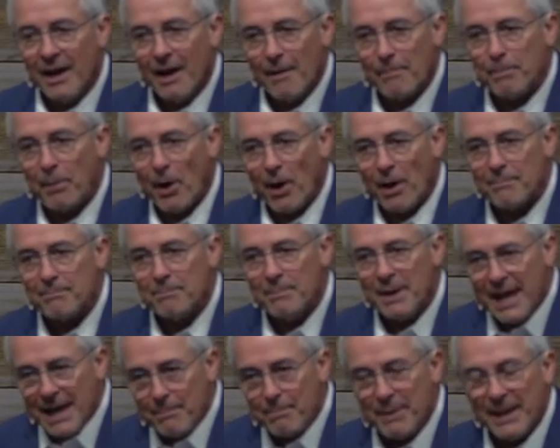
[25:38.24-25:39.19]
upon
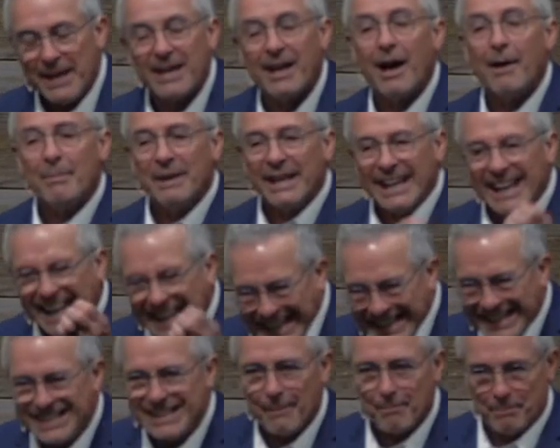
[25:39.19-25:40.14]
me becoming
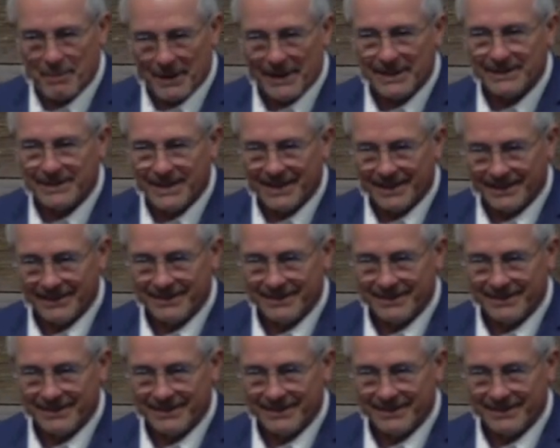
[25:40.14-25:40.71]
independent.